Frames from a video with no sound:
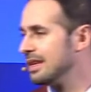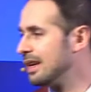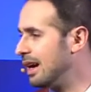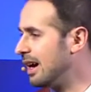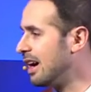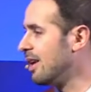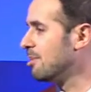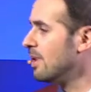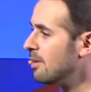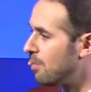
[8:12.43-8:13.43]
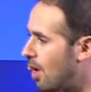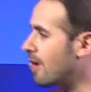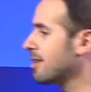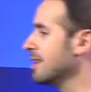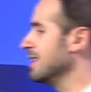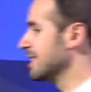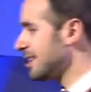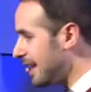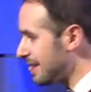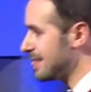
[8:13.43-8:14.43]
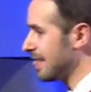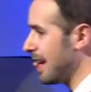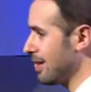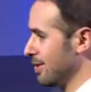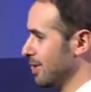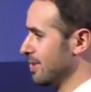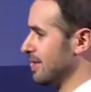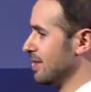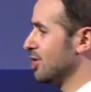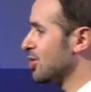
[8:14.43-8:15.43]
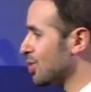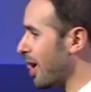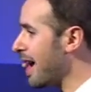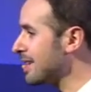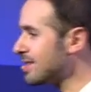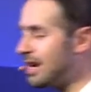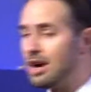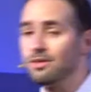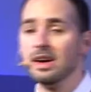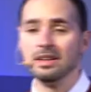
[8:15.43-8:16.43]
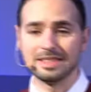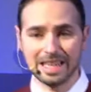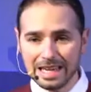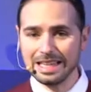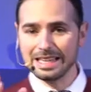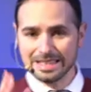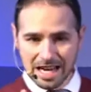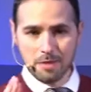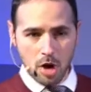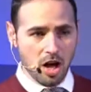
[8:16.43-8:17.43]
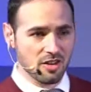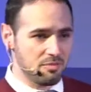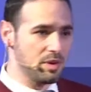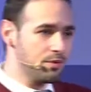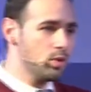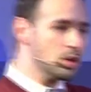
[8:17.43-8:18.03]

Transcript: Parties and get-togethers and stress of taking time off before